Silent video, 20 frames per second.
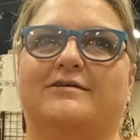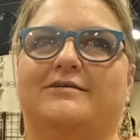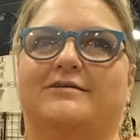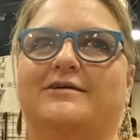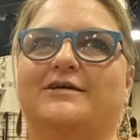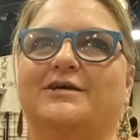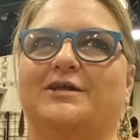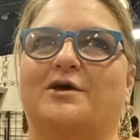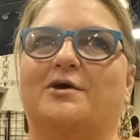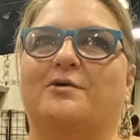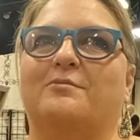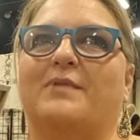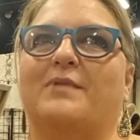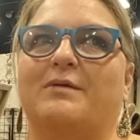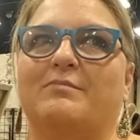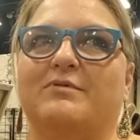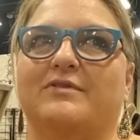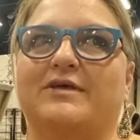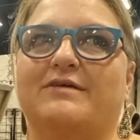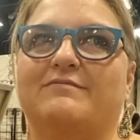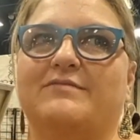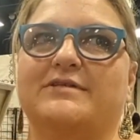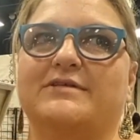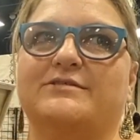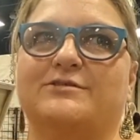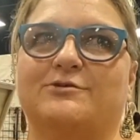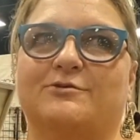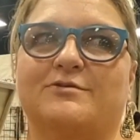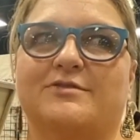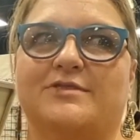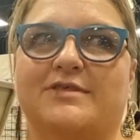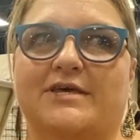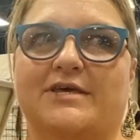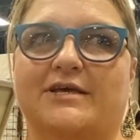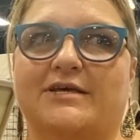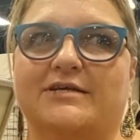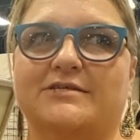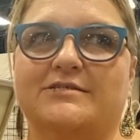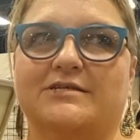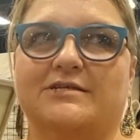you know, may believe in certain
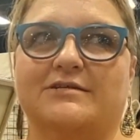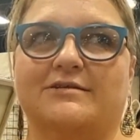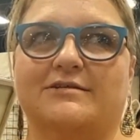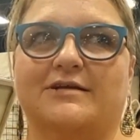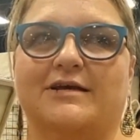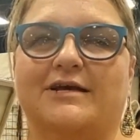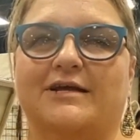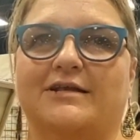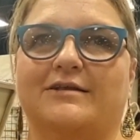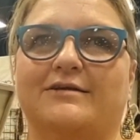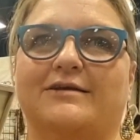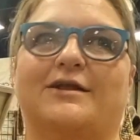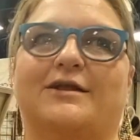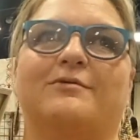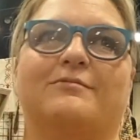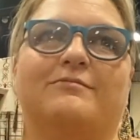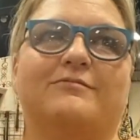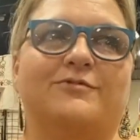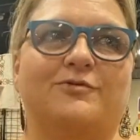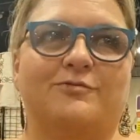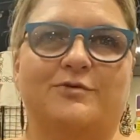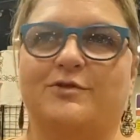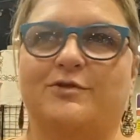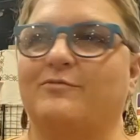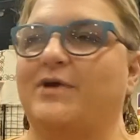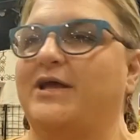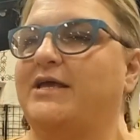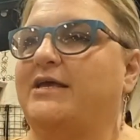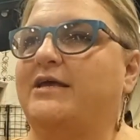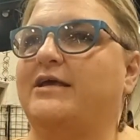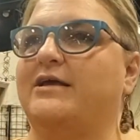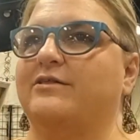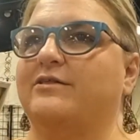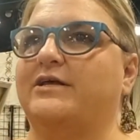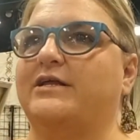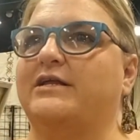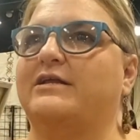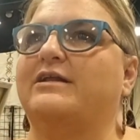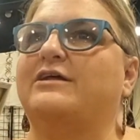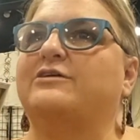things and you know, doing the Reiki
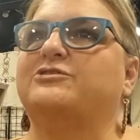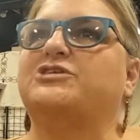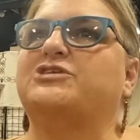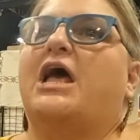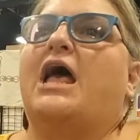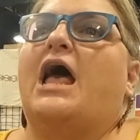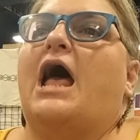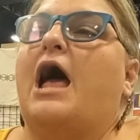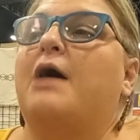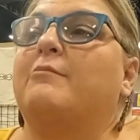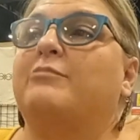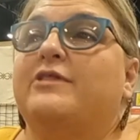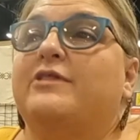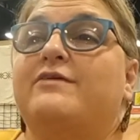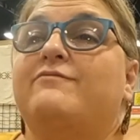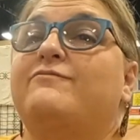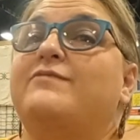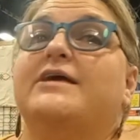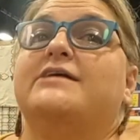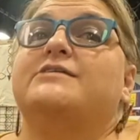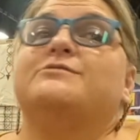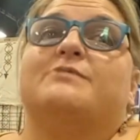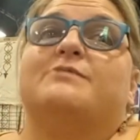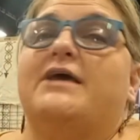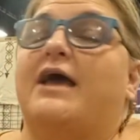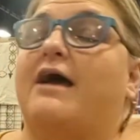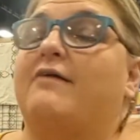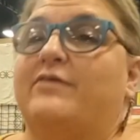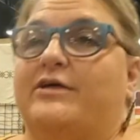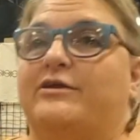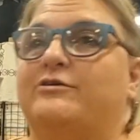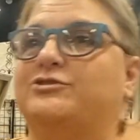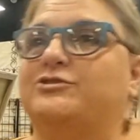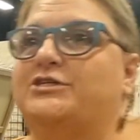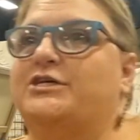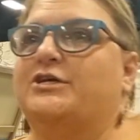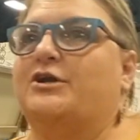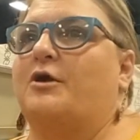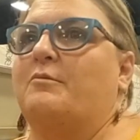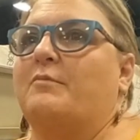healing and energy. I believe, yes, we have
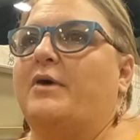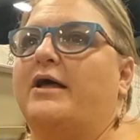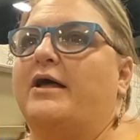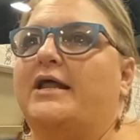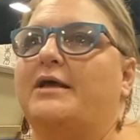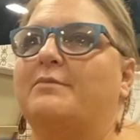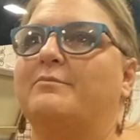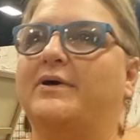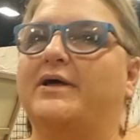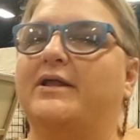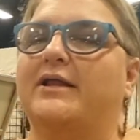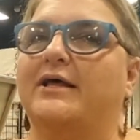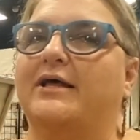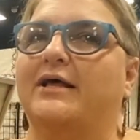energy in our body, but